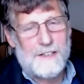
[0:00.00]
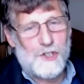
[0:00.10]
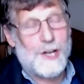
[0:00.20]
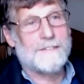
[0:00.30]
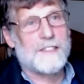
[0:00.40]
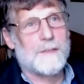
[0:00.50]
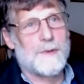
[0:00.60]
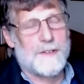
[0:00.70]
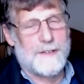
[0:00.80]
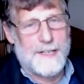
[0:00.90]
charitable
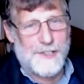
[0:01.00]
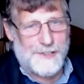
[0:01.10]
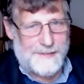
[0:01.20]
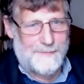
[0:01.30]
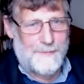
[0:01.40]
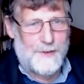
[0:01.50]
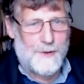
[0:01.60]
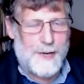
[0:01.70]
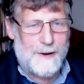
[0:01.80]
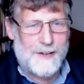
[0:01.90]
donation, no
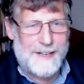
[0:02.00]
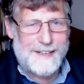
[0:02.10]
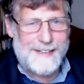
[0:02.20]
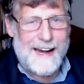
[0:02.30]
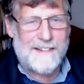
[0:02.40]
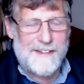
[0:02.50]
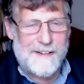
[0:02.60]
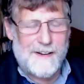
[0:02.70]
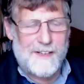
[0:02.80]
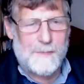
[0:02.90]
doubt tax
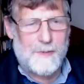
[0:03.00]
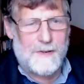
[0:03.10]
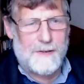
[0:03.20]
deductible.